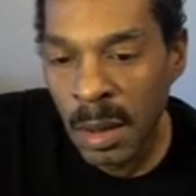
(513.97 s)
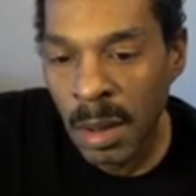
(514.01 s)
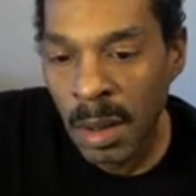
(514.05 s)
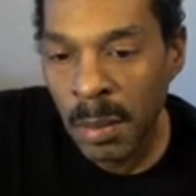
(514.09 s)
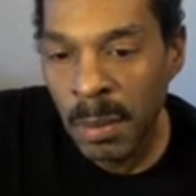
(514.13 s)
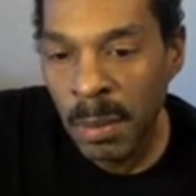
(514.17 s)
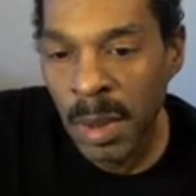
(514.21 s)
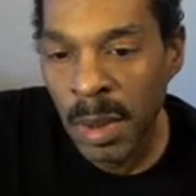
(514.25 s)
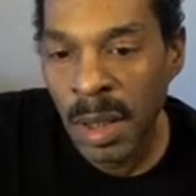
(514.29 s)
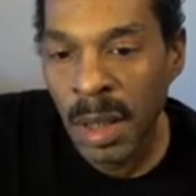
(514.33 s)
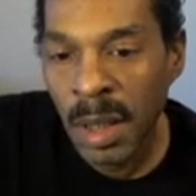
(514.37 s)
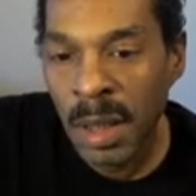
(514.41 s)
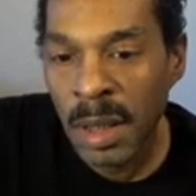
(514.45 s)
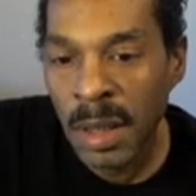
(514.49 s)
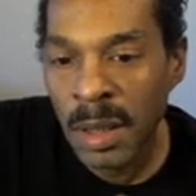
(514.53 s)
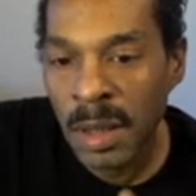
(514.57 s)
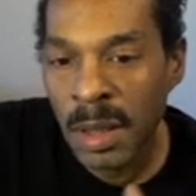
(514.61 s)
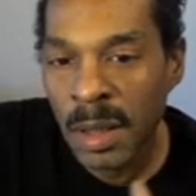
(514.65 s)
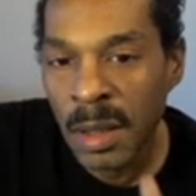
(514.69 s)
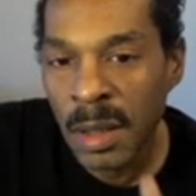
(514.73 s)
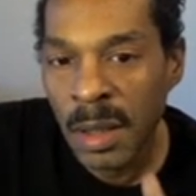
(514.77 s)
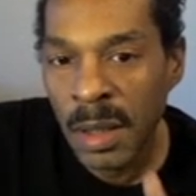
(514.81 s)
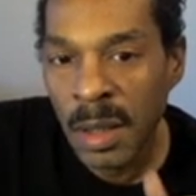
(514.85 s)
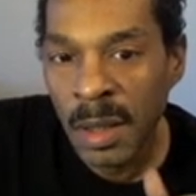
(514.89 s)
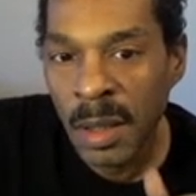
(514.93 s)
because
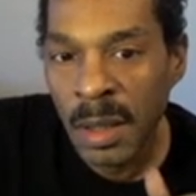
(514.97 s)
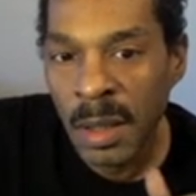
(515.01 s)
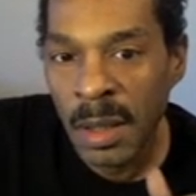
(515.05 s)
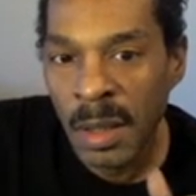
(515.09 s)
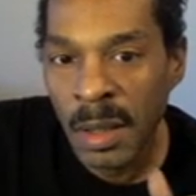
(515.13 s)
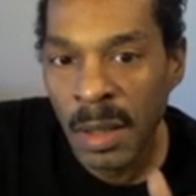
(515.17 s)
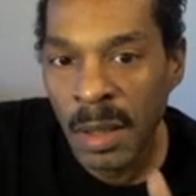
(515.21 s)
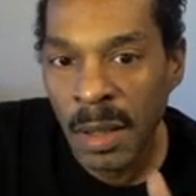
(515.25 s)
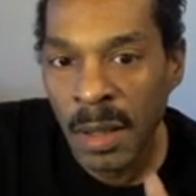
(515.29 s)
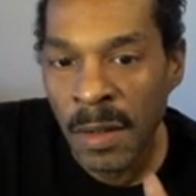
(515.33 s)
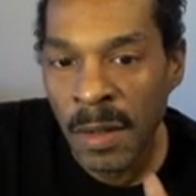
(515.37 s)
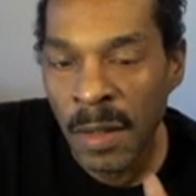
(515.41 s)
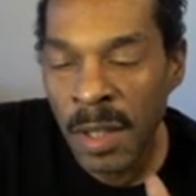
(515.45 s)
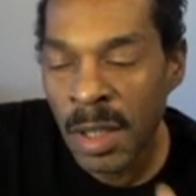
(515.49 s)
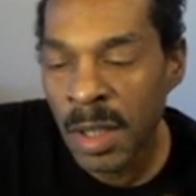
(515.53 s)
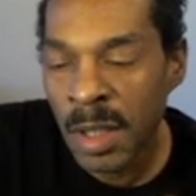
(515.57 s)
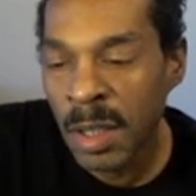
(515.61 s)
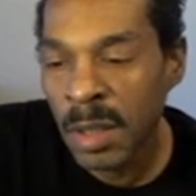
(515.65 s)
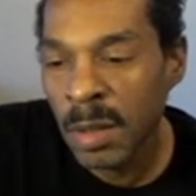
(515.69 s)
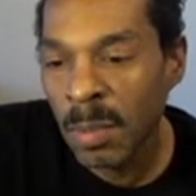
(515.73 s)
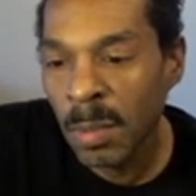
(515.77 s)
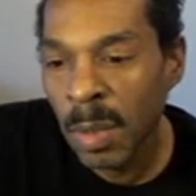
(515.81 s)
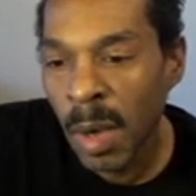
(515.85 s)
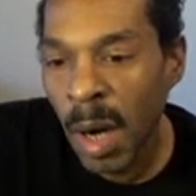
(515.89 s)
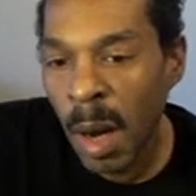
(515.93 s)
this is
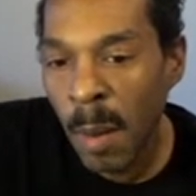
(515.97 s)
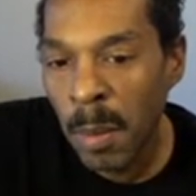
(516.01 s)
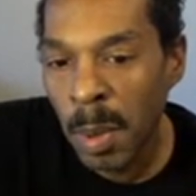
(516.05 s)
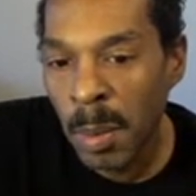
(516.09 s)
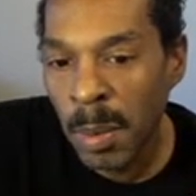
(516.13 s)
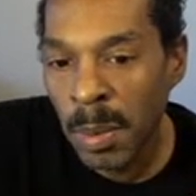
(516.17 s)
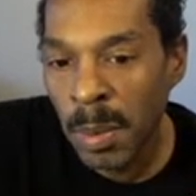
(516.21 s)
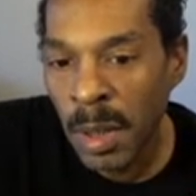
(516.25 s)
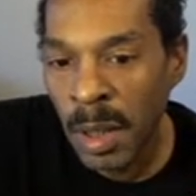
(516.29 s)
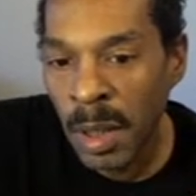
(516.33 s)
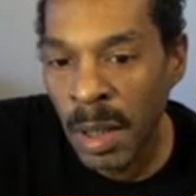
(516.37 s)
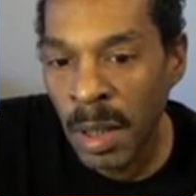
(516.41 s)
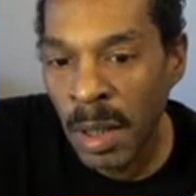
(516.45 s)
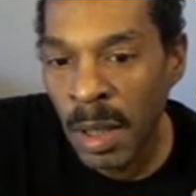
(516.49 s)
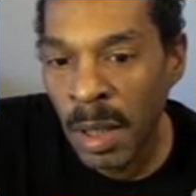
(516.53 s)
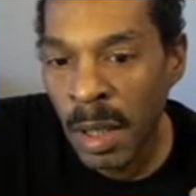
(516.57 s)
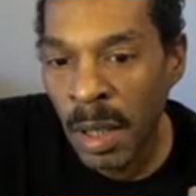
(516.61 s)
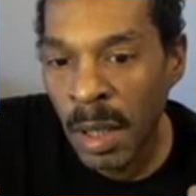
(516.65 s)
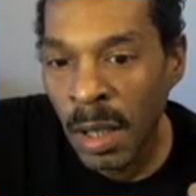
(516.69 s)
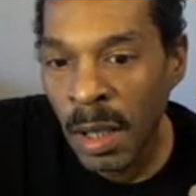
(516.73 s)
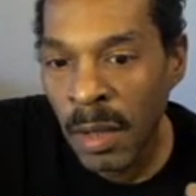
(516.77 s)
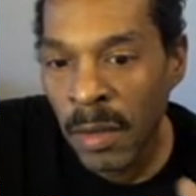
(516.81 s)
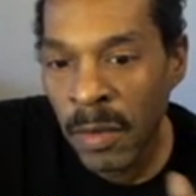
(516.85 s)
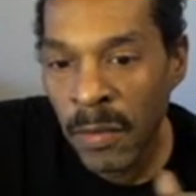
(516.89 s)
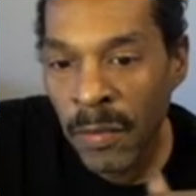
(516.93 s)
probably
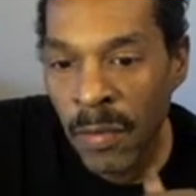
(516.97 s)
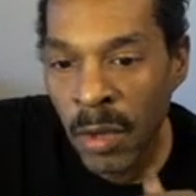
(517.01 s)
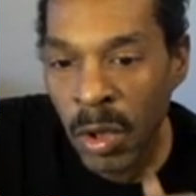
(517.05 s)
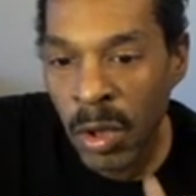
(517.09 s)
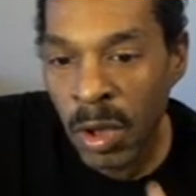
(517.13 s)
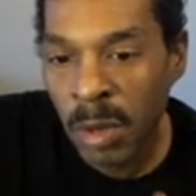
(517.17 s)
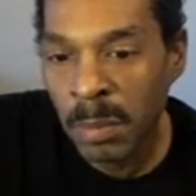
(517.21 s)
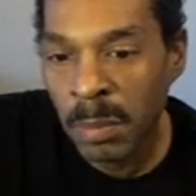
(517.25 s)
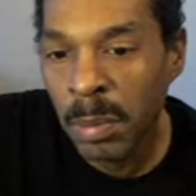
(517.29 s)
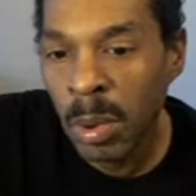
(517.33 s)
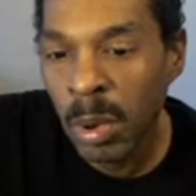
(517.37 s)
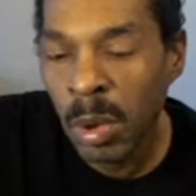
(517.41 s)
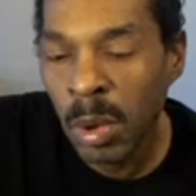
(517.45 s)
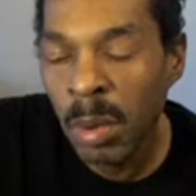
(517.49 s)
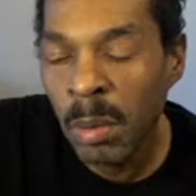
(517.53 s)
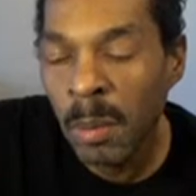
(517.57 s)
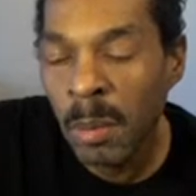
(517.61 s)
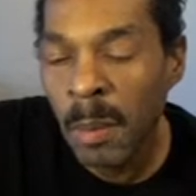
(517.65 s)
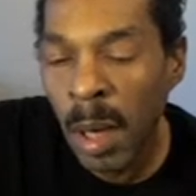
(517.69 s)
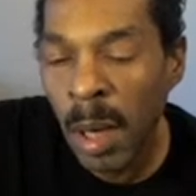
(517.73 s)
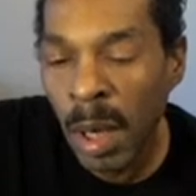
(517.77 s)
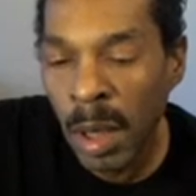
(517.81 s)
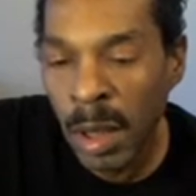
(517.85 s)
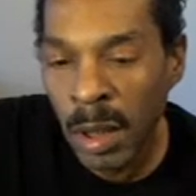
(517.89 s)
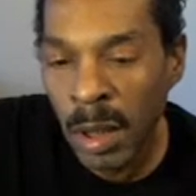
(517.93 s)
the first bull
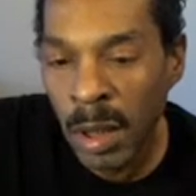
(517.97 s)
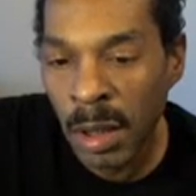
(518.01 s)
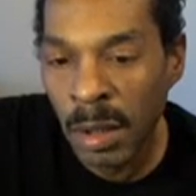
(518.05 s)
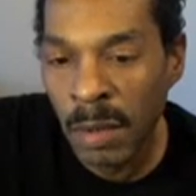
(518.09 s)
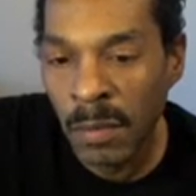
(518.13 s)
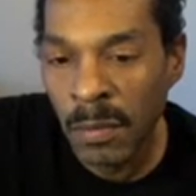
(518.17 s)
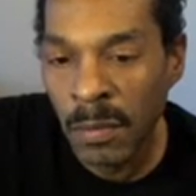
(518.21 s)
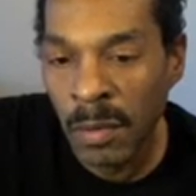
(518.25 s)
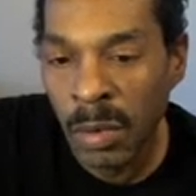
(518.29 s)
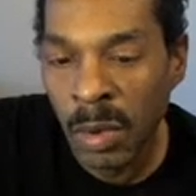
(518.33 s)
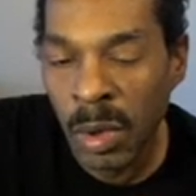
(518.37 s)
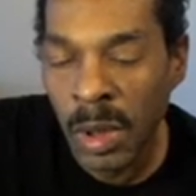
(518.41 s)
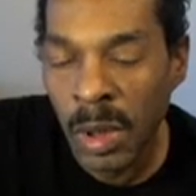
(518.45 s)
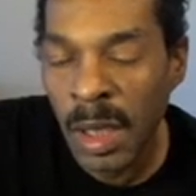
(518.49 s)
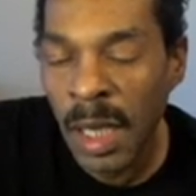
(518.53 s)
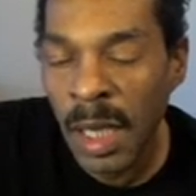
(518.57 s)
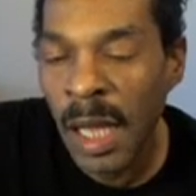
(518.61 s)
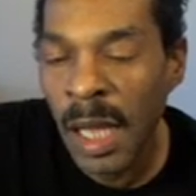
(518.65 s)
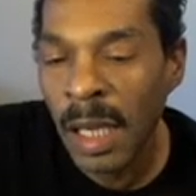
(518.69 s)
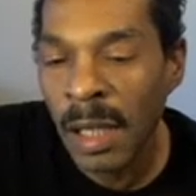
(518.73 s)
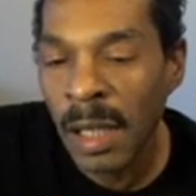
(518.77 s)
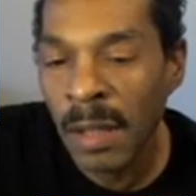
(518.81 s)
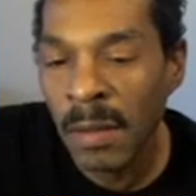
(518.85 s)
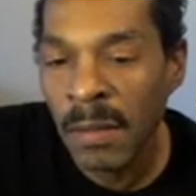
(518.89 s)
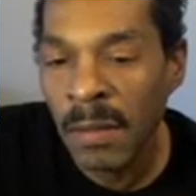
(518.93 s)
market for a
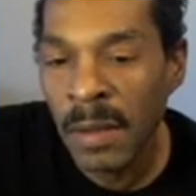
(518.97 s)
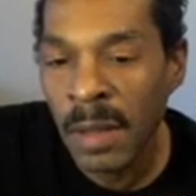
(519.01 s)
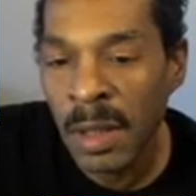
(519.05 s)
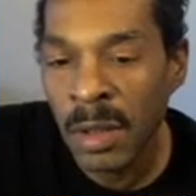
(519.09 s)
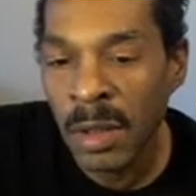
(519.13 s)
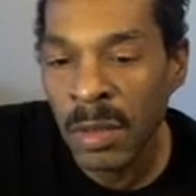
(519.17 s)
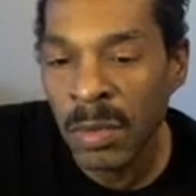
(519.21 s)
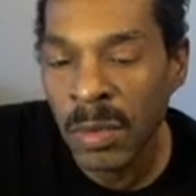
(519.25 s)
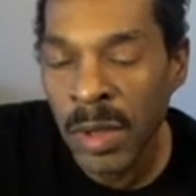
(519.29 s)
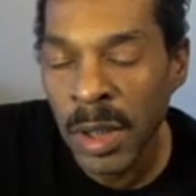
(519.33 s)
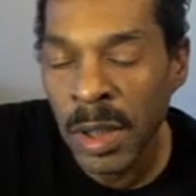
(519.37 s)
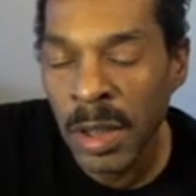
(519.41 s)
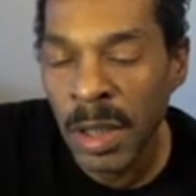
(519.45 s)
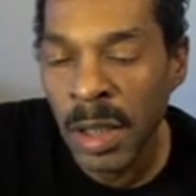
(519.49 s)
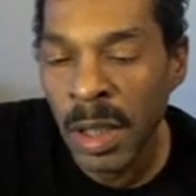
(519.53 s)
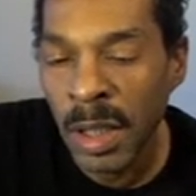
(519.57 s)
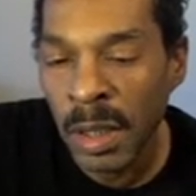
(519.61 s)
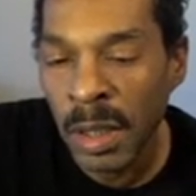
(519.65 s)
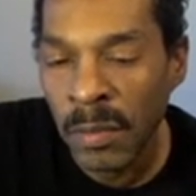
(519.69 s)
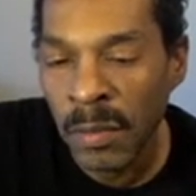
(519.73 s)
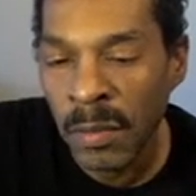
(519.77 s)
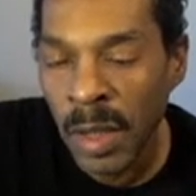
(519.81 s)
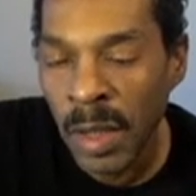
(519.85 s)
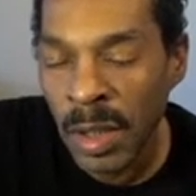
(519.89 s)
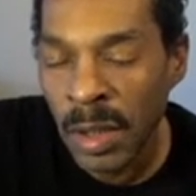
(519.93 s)
lot of these retail
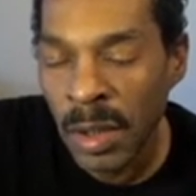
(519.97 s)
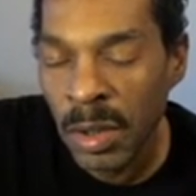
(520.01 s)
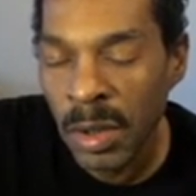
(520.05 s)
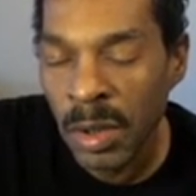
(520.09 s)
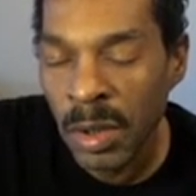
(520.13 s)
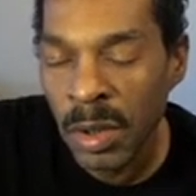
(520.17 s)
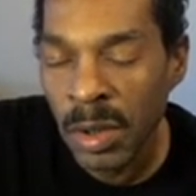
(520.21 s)
investors.